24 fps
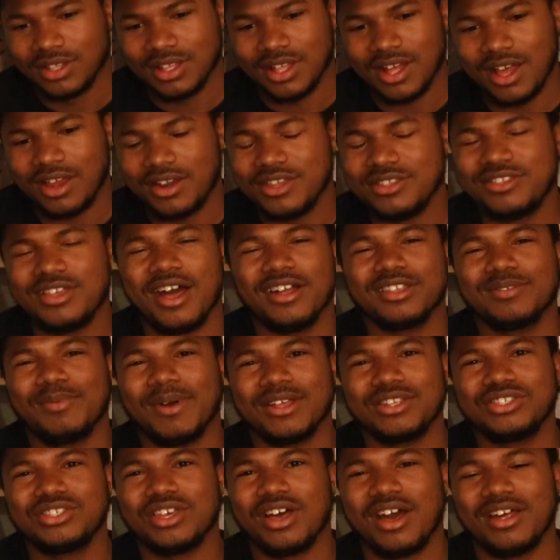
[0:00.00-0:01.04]
I already talked
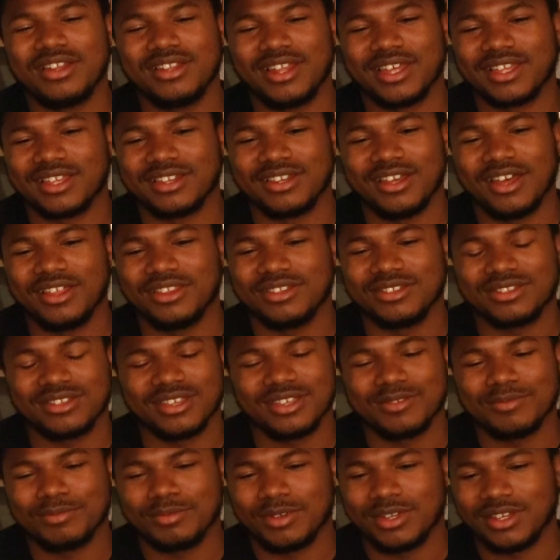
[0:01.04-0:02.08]
about John like in other
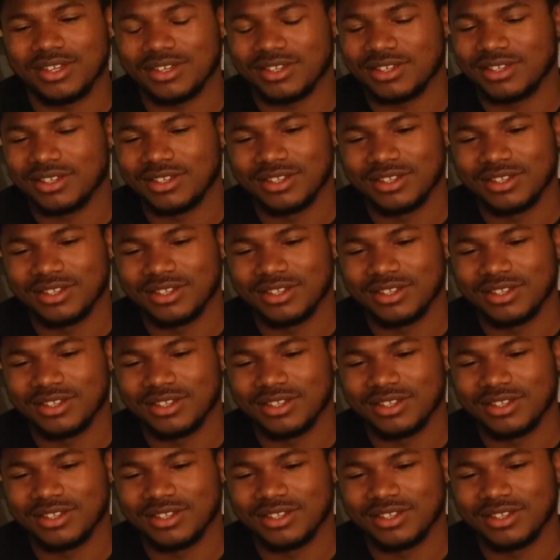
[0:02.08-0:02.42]
things, but